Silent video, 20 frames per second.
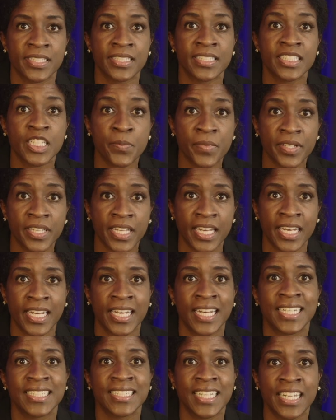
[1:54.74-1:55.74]
stimulated
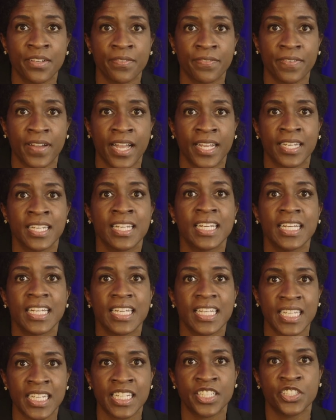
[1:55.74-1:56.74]
and identified
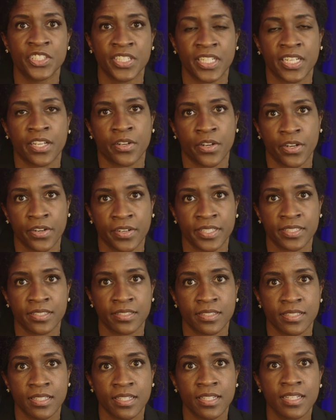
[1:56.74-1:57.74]
each tic
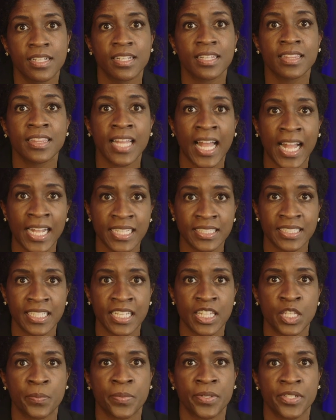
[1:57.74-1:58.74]
occurrence. Lastly,
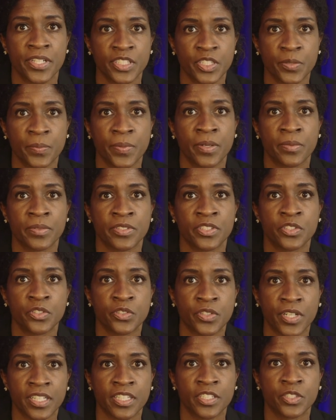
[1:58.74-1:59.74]
the participant was
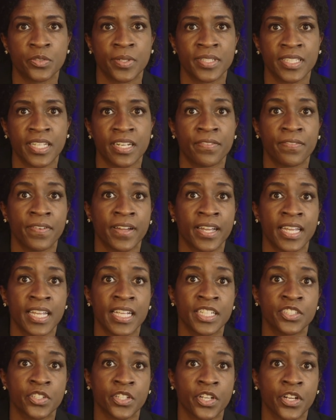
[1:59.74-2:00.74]
instructed to identify
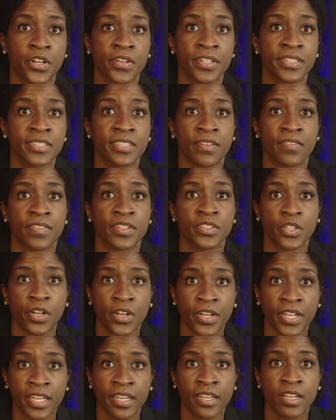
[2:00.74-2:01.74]
each occurrence of the
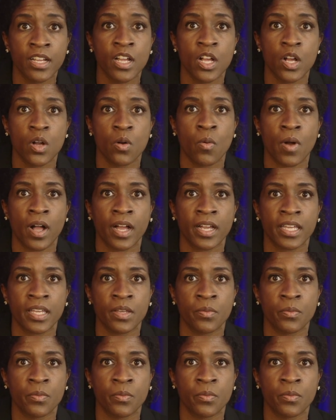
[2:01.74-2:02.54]
target while he